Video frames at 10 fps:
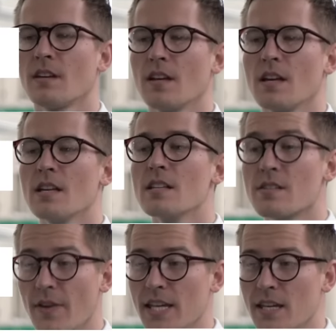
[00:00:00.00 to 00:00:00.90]
Once the
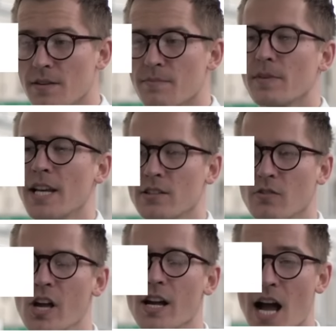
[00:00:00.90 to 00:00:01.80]
mainstream media has
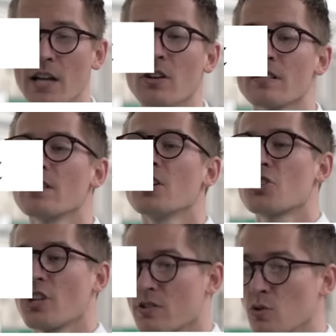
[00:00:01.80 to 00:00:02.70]
decided that Biden
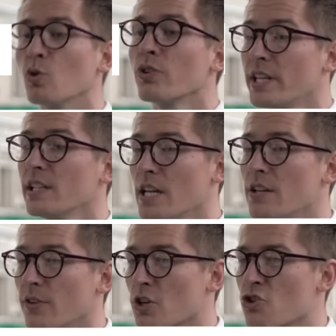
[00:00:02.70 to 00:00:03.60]
stands little chance
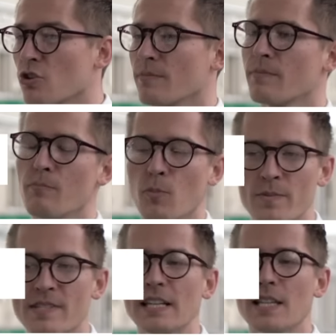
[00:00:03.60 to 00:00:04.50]
against Trump in
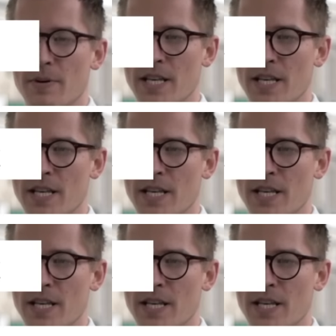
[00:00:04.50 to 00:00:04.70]
November,